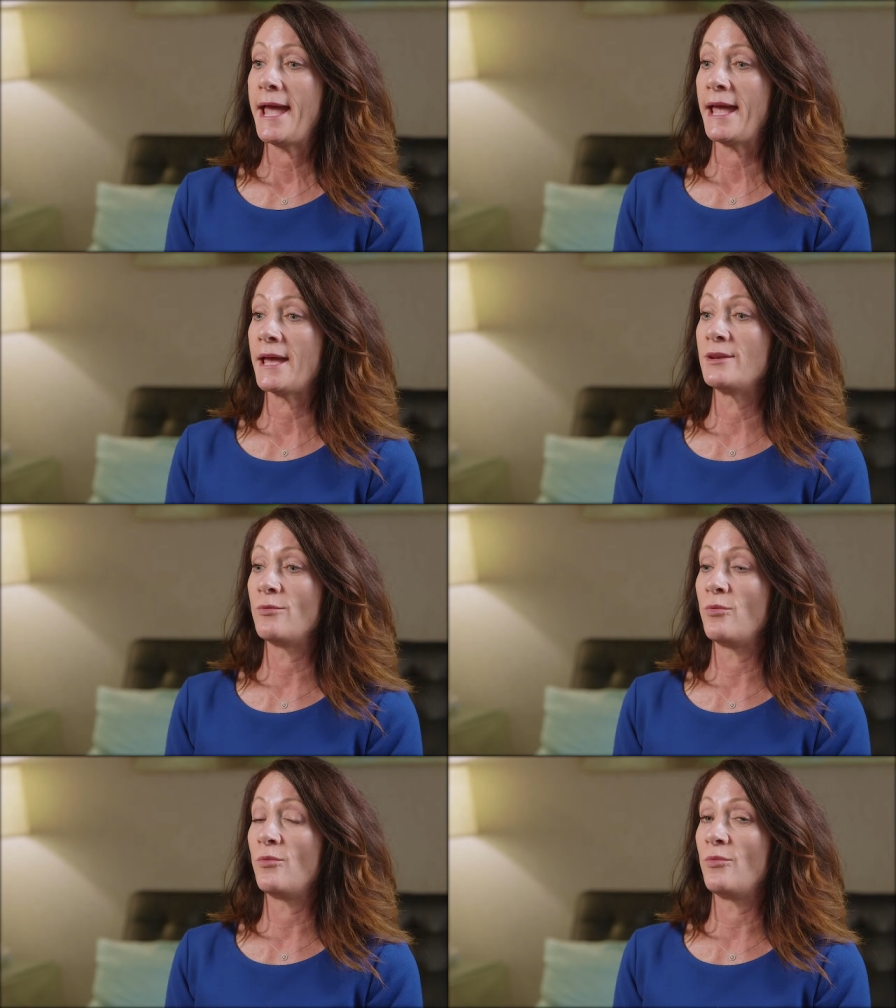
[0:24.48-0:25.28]

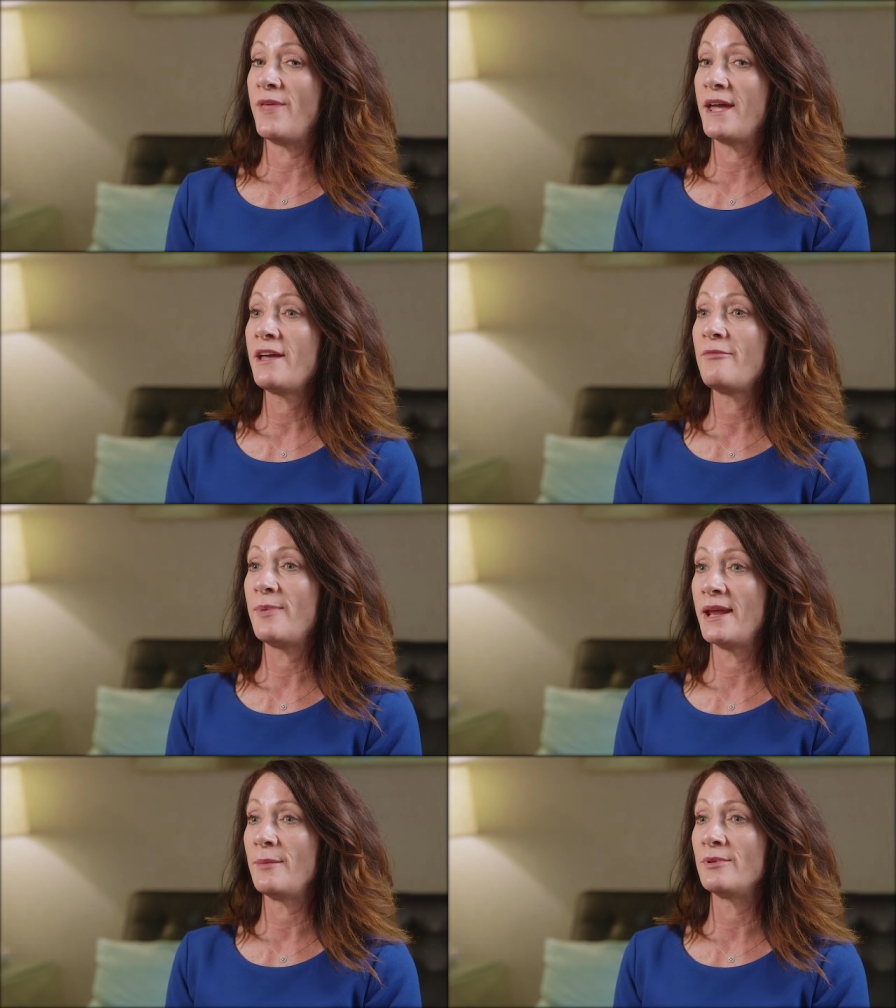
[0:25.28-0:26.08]
And they
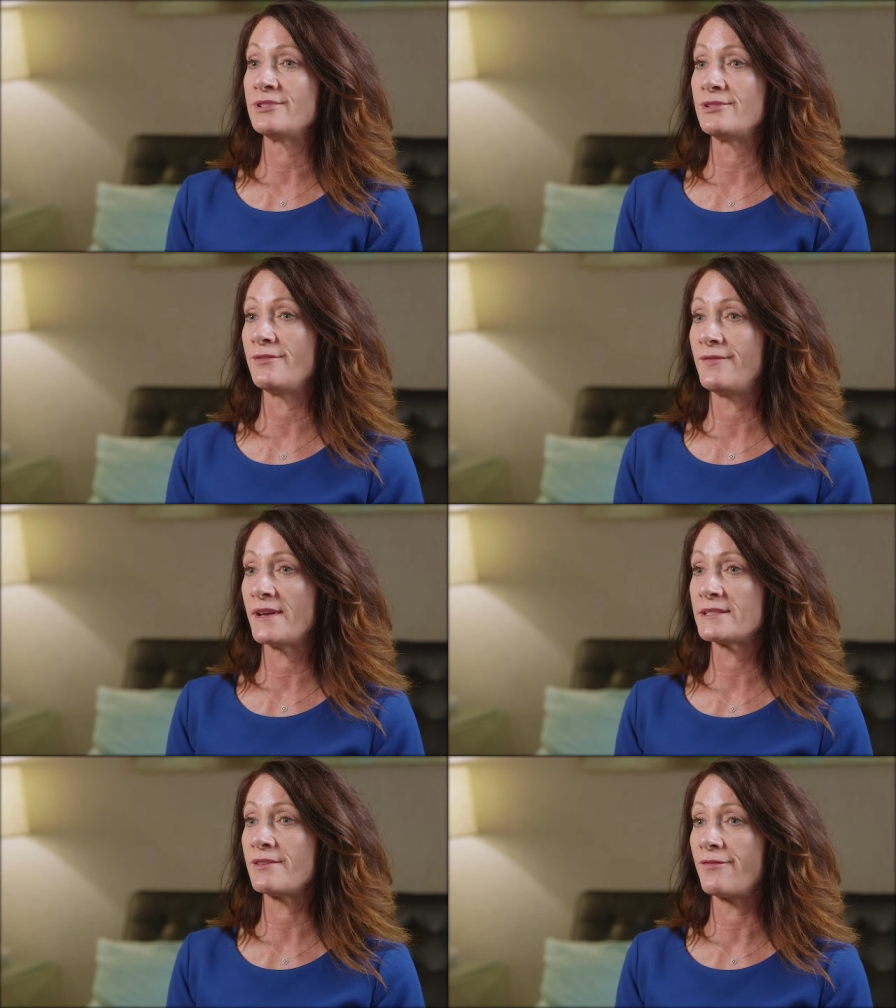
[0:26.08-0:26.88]
have been able to
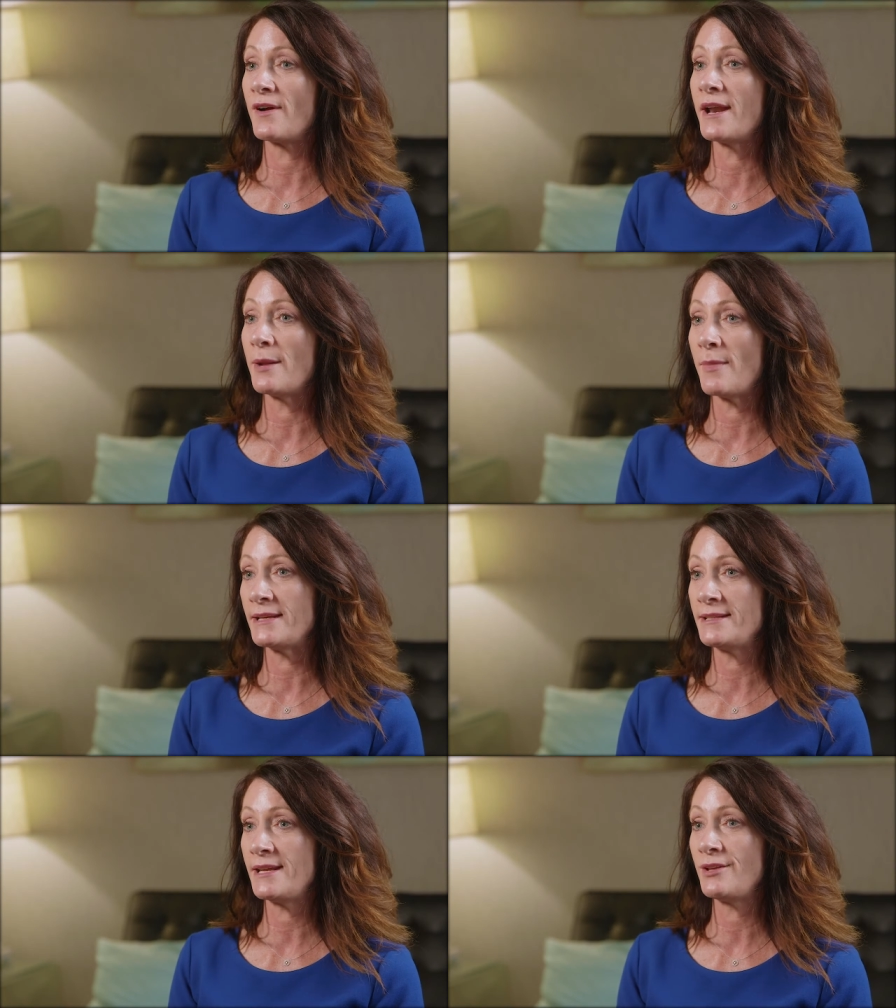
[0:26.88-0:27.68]
fix the front end of
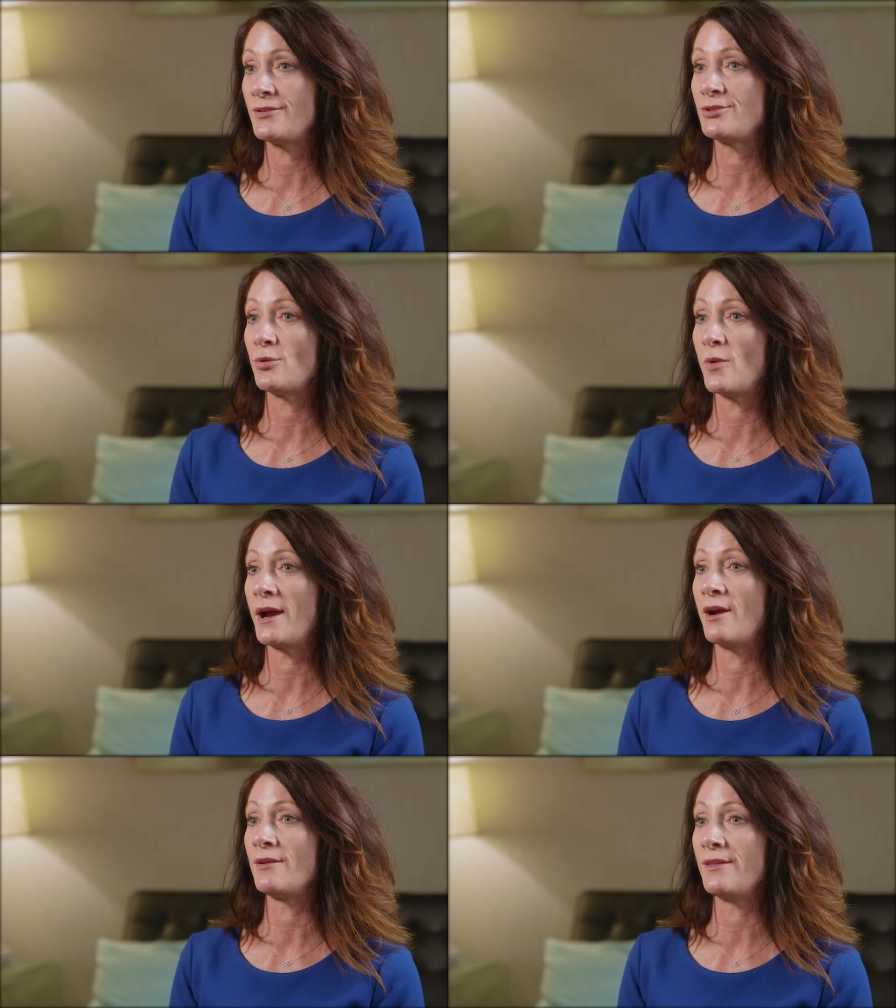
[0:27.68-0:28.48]
my teeth to
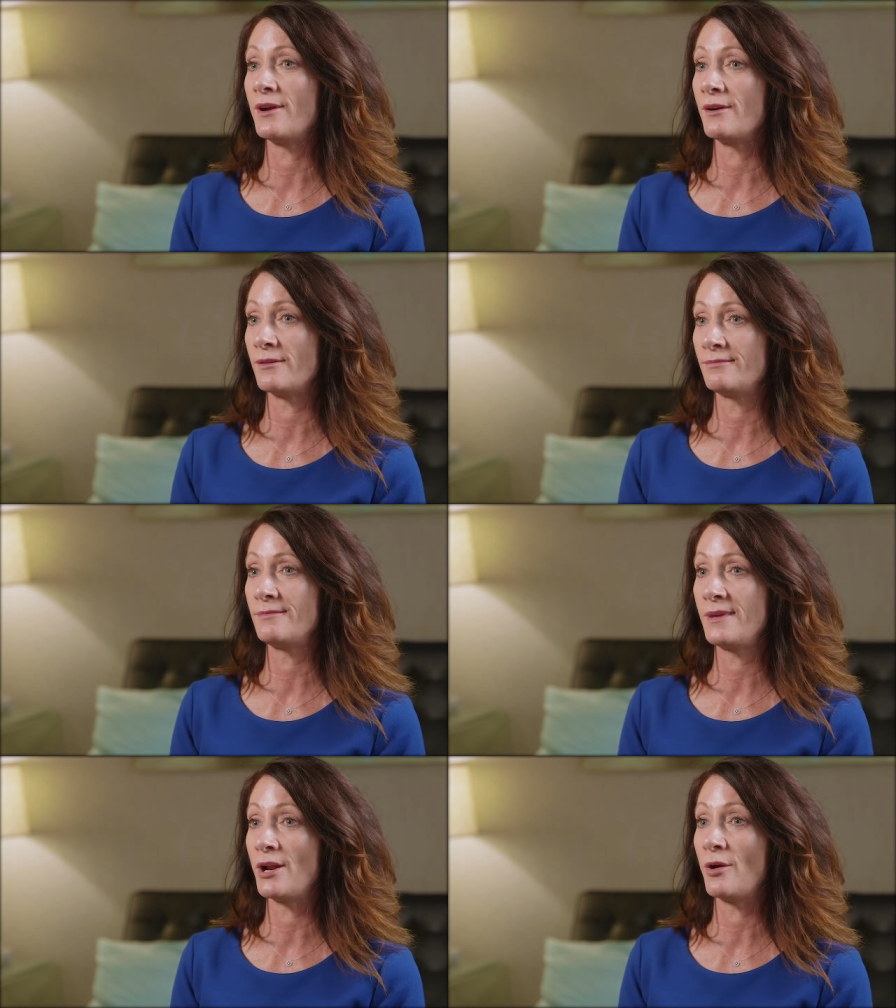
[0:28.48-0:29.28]
where they're,
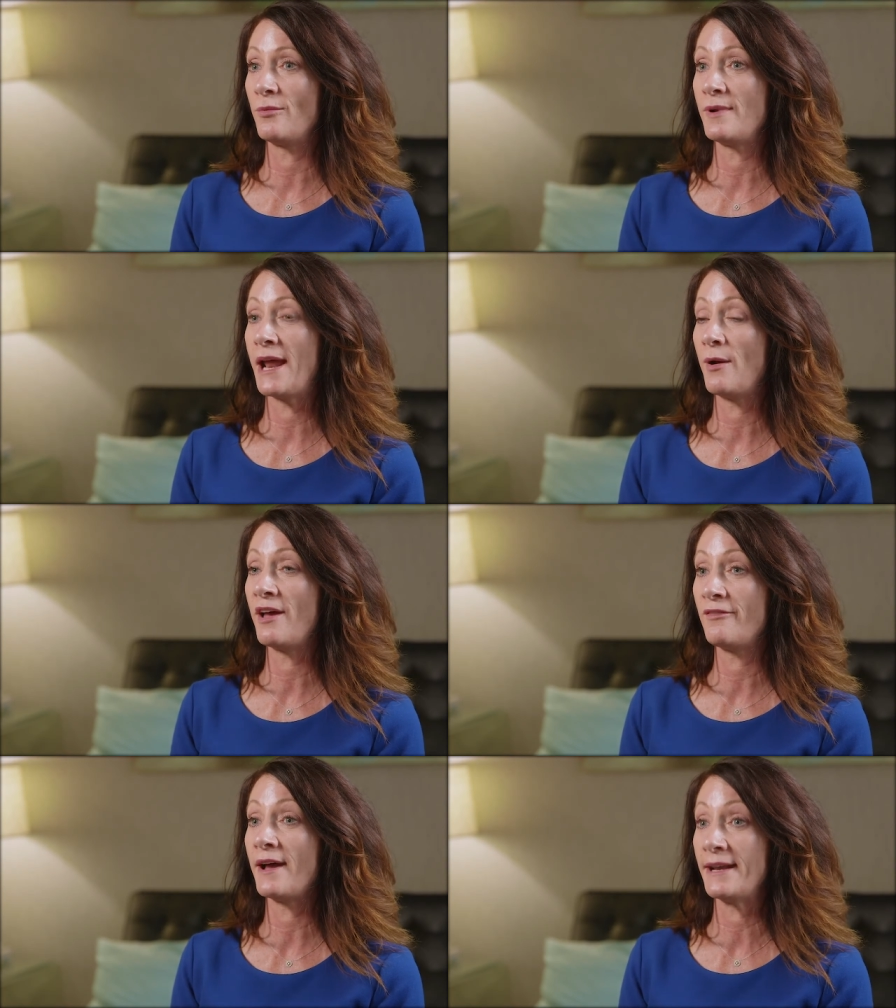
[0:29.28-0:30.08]
you know, now
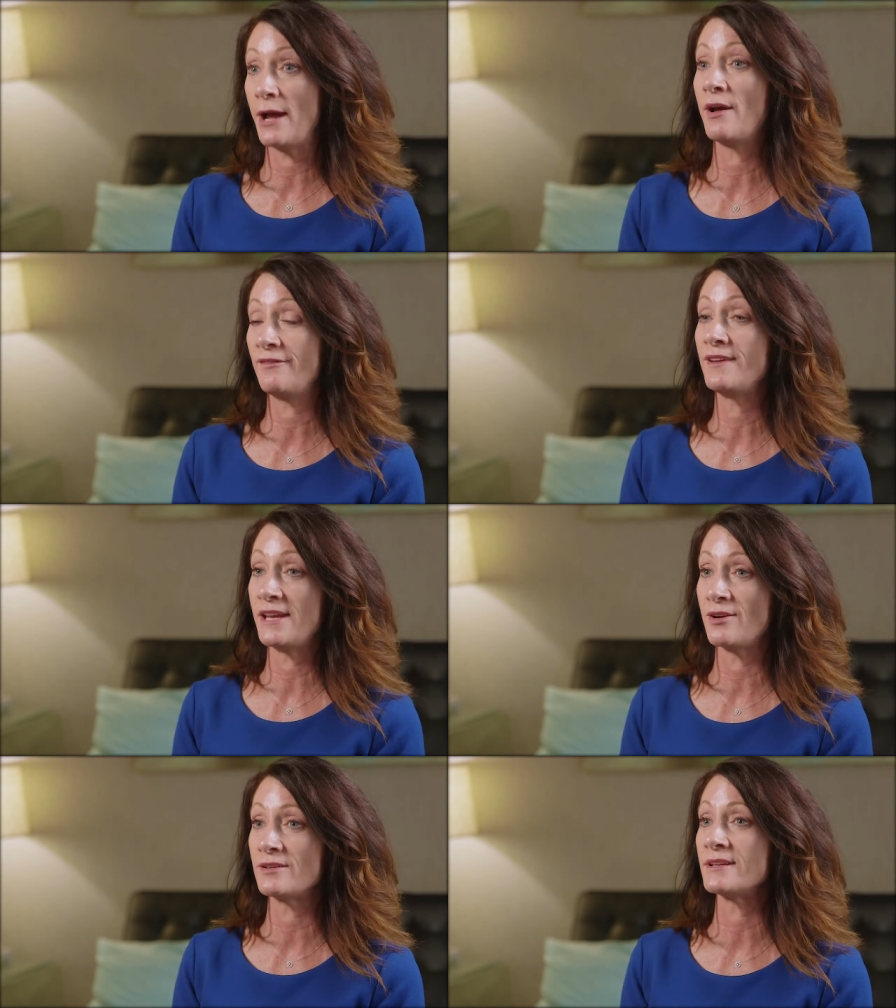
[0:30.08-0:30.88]
have I now have
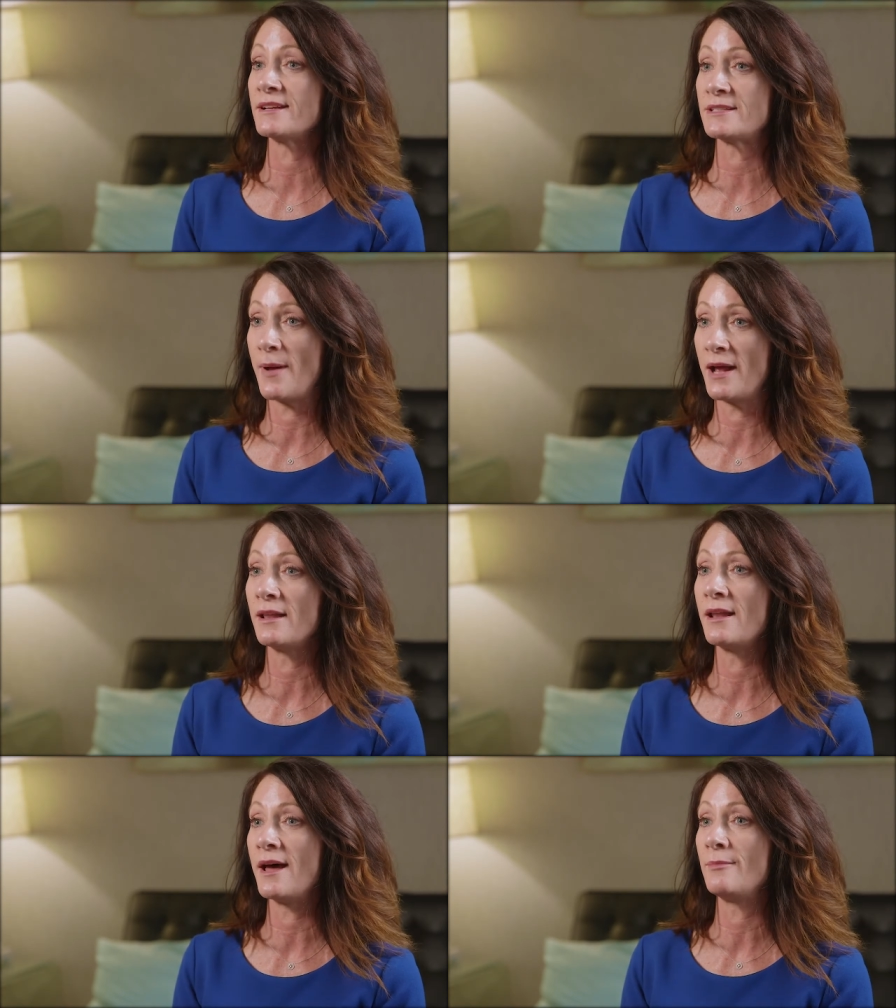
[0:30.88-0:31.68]
veneers and I
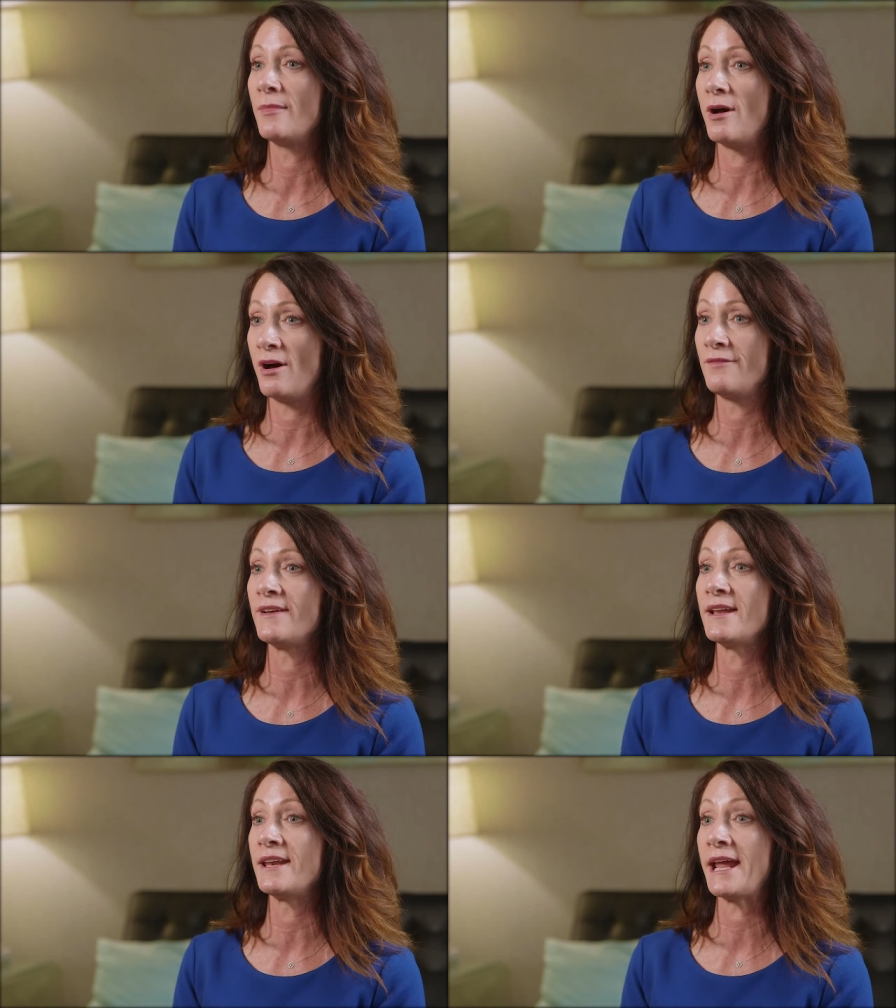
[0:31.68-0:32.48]
smile a lot
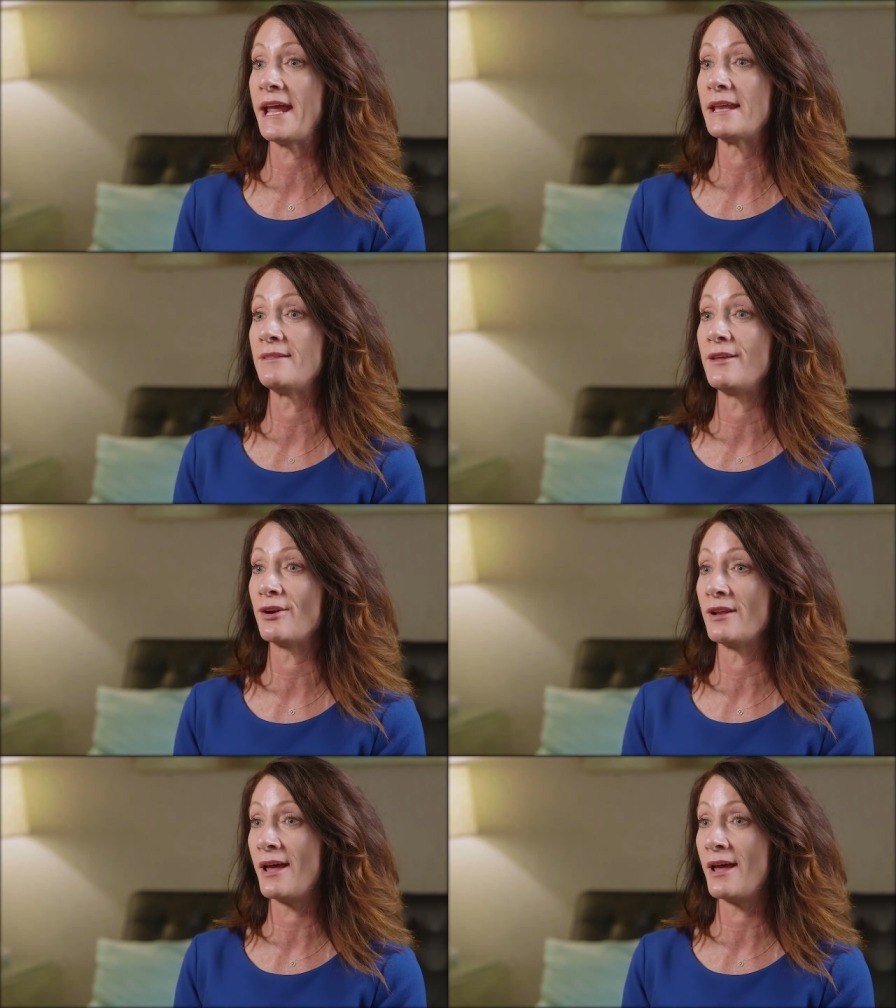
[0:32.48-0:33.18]
often and they're a